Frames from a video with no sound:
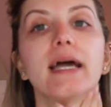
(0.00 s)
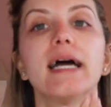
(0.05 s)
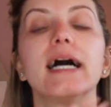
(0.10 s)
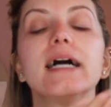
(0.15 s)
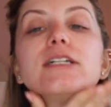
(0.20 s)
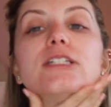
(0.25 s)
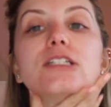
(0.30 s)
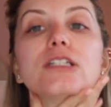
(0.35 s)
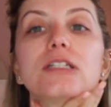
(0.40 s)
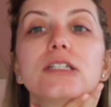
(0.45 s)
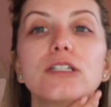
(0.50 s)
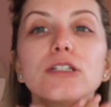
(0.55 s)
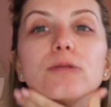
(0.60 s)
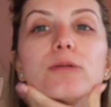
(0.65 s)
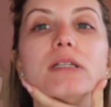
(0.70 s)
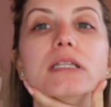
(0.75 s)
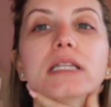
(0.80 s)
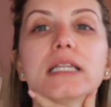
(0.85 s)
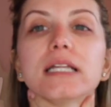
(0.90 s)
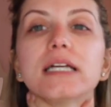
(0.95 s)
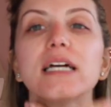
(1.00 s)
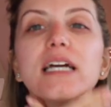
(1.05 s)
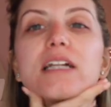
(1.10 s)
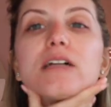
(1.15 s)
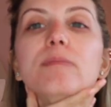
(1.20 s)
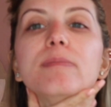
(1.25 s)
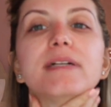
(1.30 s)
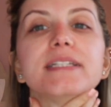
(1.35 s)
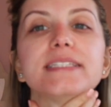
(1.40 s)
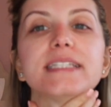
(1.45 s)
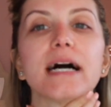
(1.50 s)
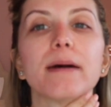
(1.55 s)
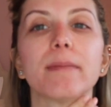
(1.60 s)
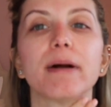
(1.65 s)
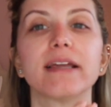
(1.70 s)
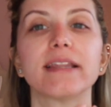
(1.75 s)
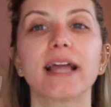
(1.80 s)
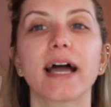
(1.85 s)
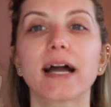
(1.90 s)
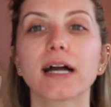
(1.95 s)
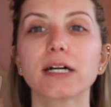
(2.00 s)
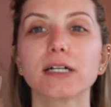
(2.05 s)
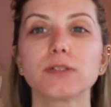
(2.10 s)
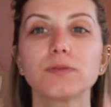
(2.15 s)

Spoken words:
I just do a little bit down my neck.